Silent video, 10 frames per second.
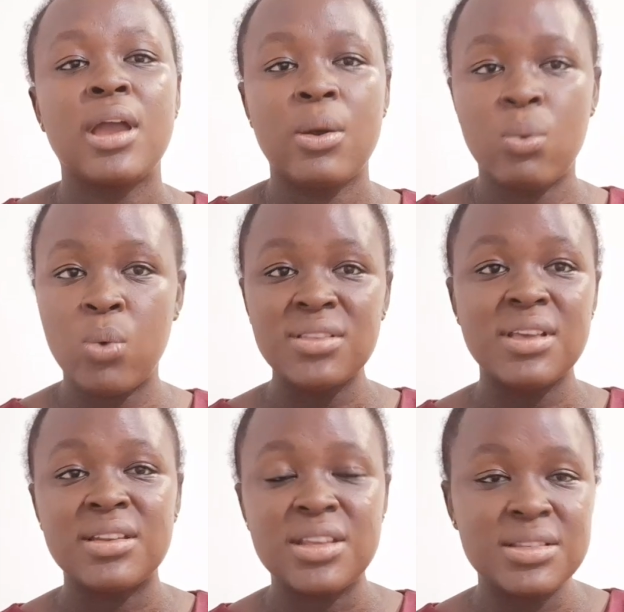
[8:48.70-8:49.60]
what are
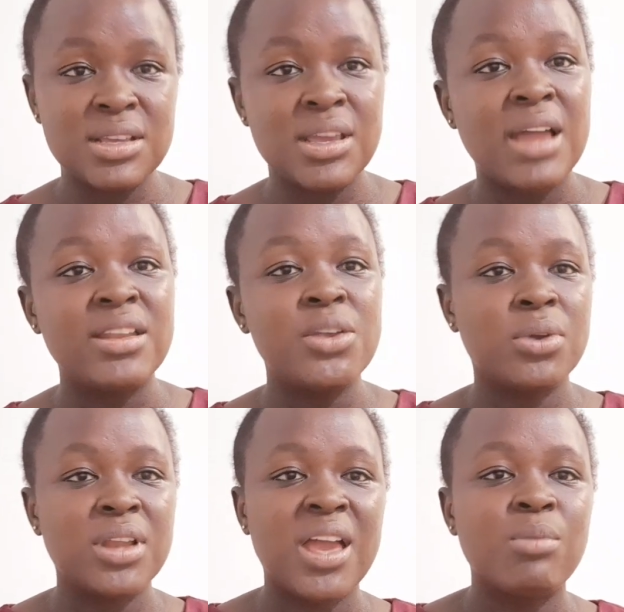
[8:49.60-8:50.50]
they saying? Are they
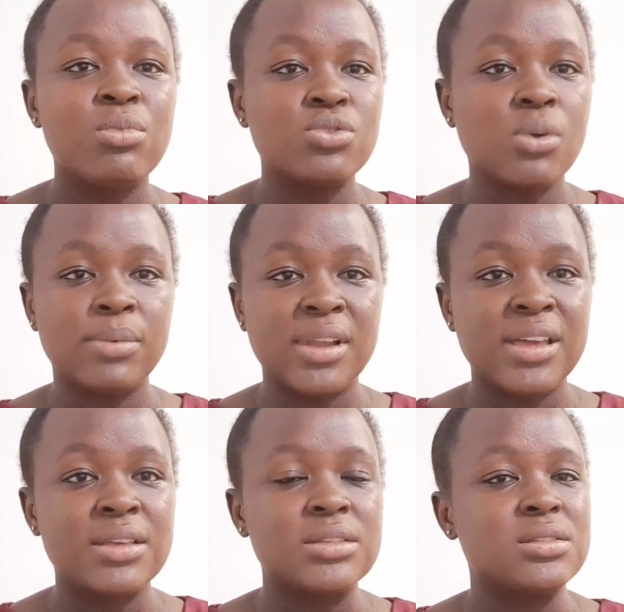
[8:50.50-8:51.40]
reliable
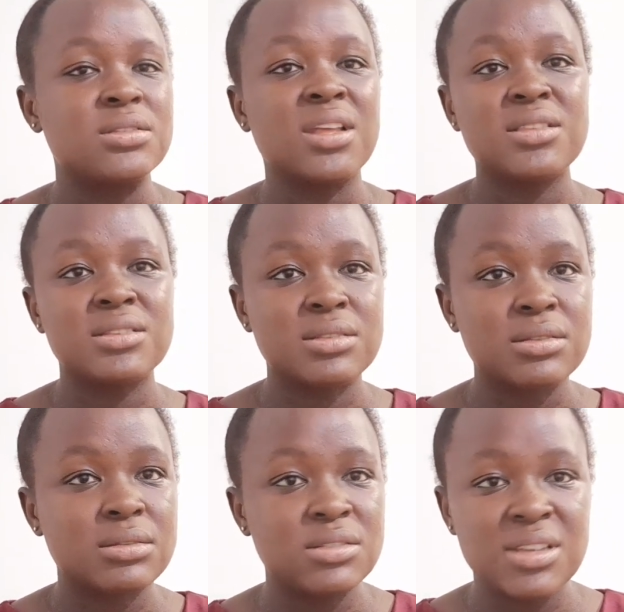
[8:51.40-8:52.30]
suppliers? That is
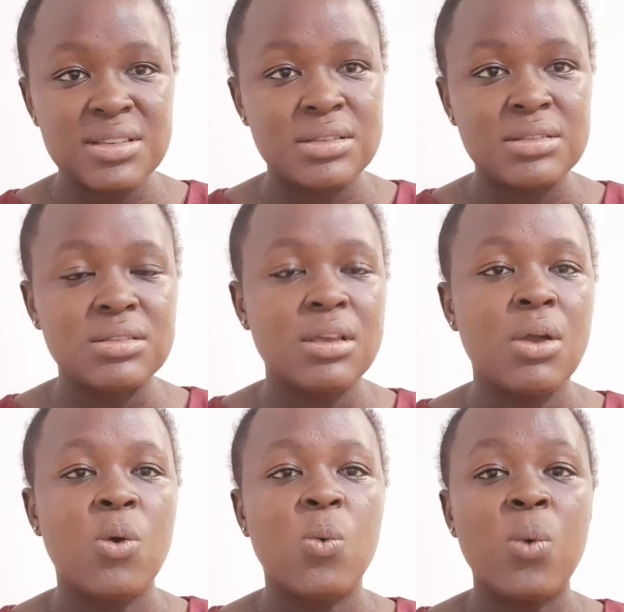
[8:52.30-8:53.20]
just it.
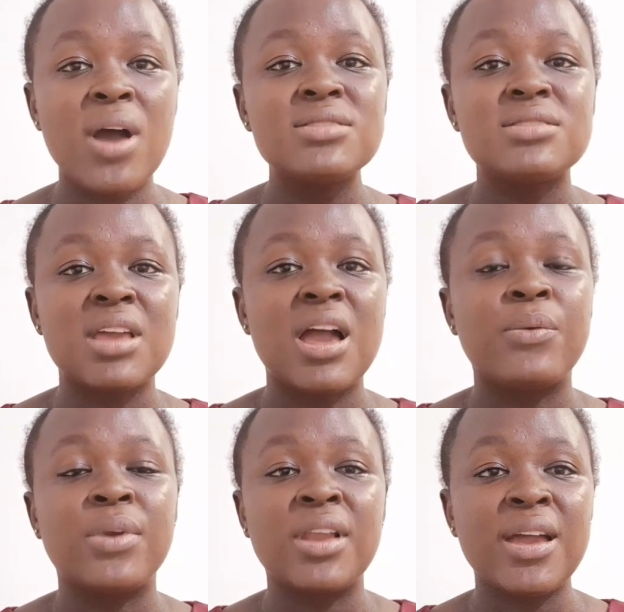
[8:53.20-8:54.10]
Once they are
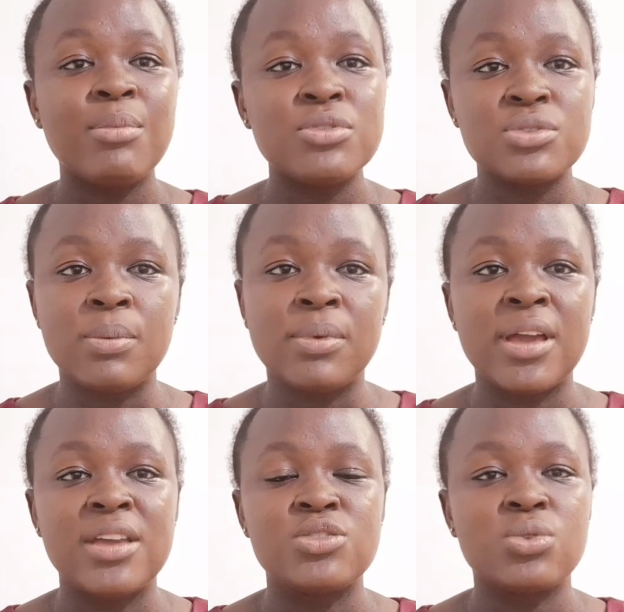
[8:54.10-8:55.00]
reliable
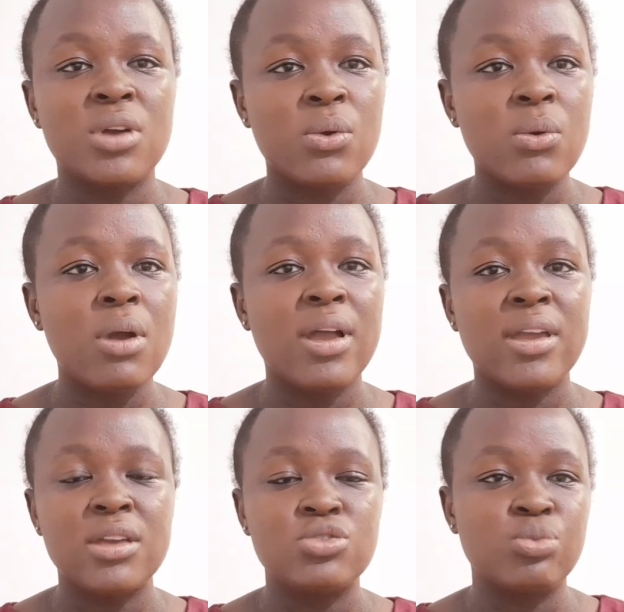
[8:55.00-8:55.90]
suppliers, you can go
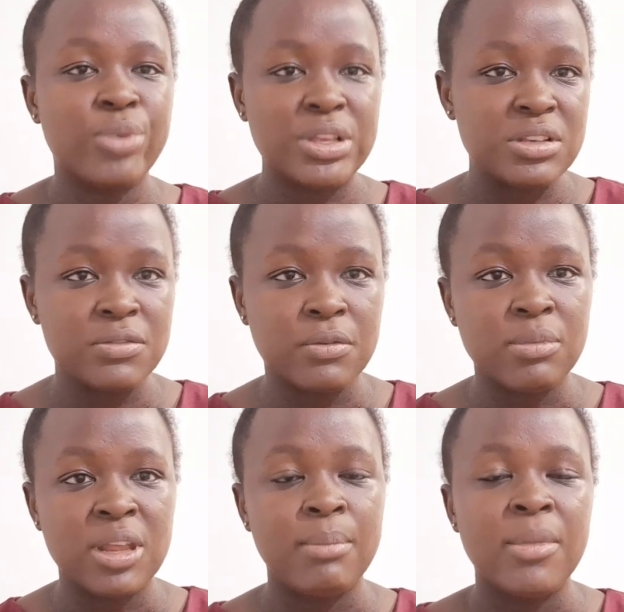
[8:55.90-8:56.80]
ahead to purchase from
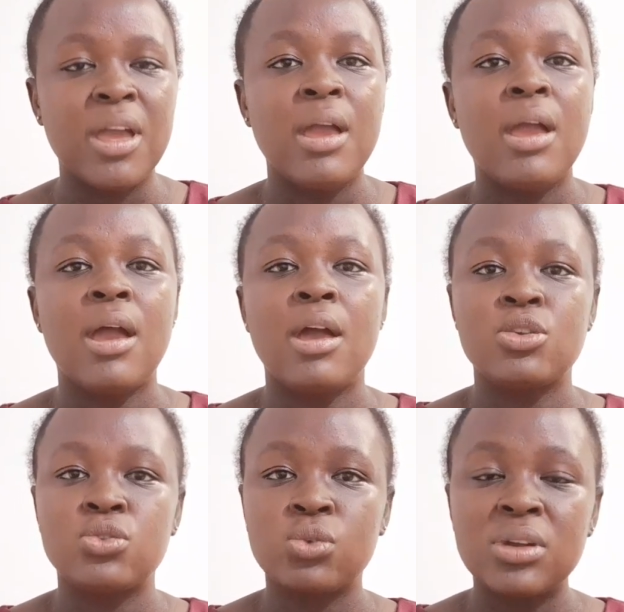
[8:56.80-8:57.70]
them.
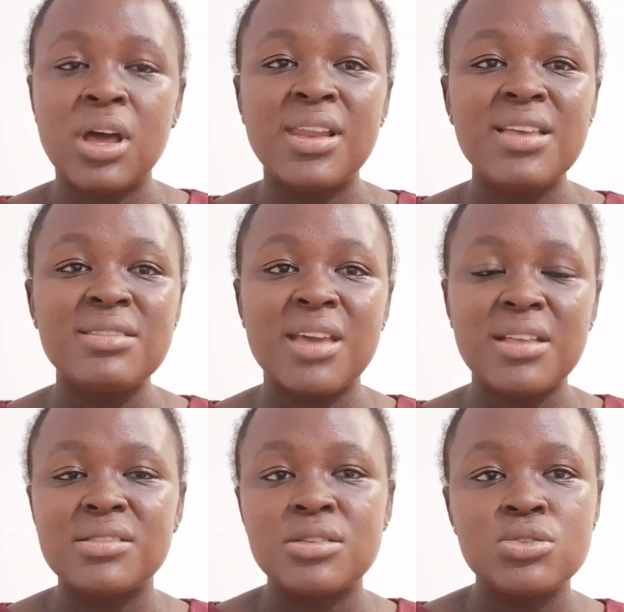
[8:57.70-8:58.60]
So now let's get
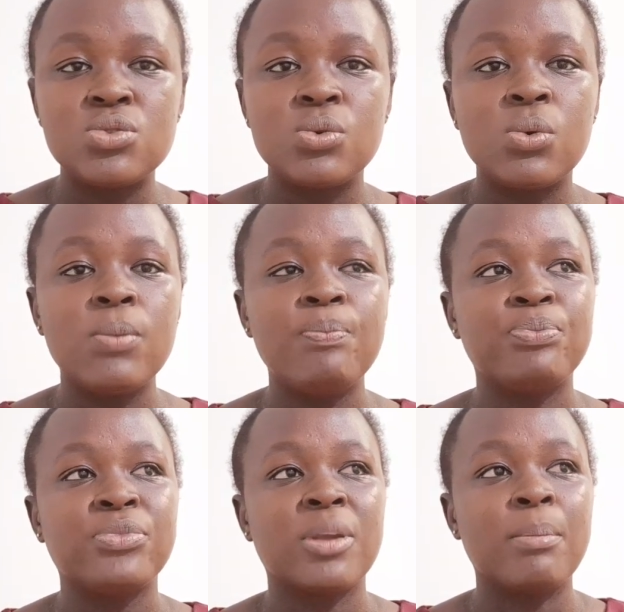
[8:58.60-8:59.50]
into
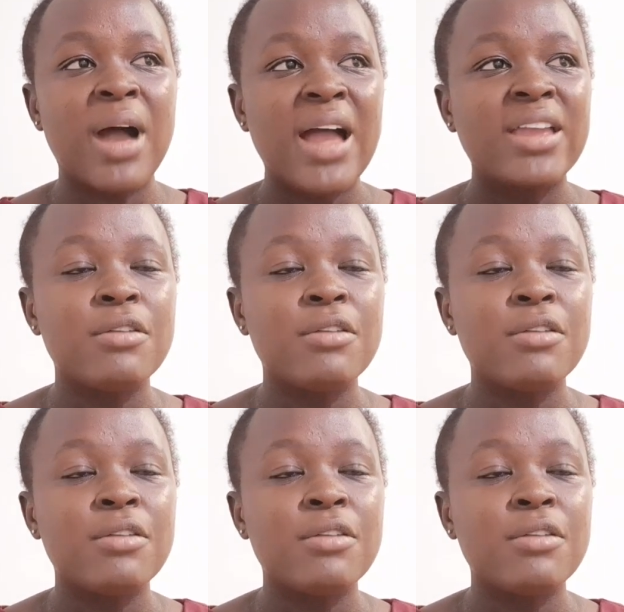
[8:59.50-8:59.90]
buying